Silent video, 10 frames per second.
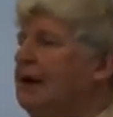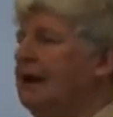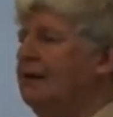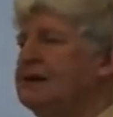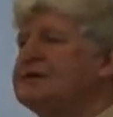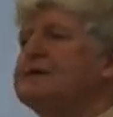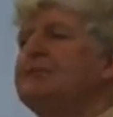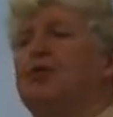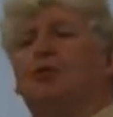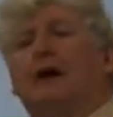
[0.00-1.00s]
and that
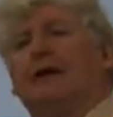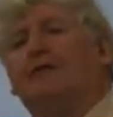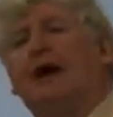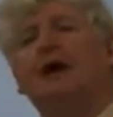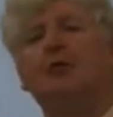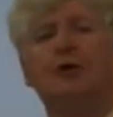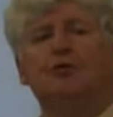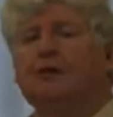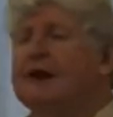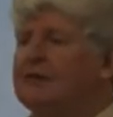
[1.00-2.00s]
simple one of how do we
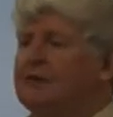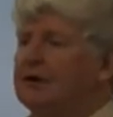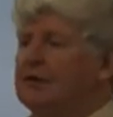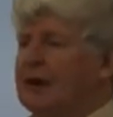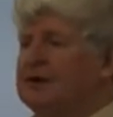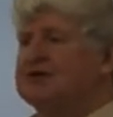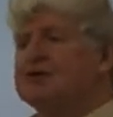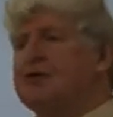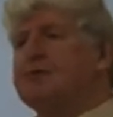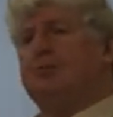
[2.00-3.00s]
reinvigorate
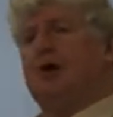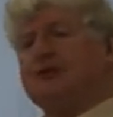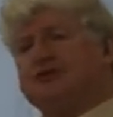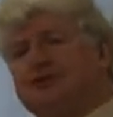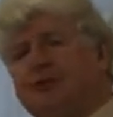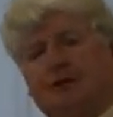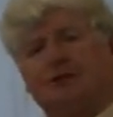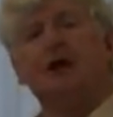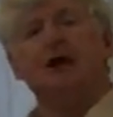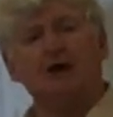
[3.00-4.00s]
street by street,
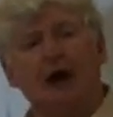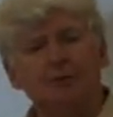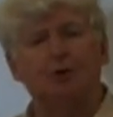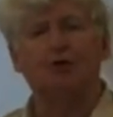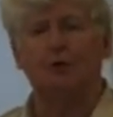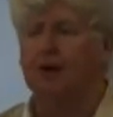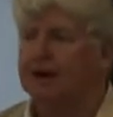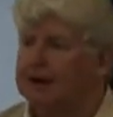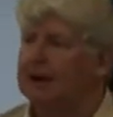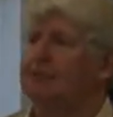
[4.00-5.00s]
neighbourhood by
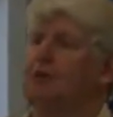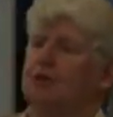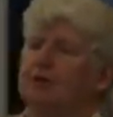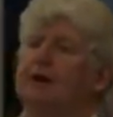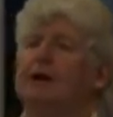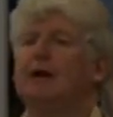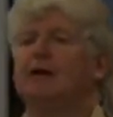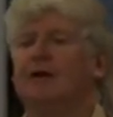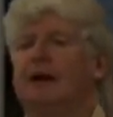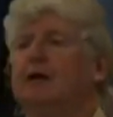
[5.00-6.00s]
neighbourhood,
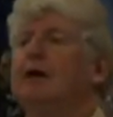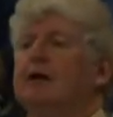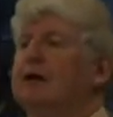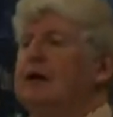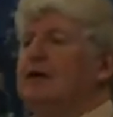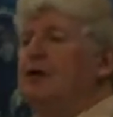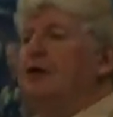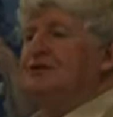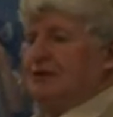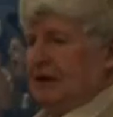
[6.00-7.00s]
then
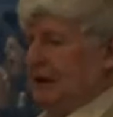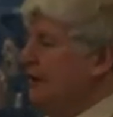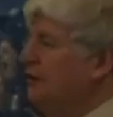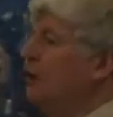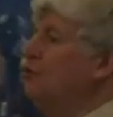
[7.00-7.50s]
no city, no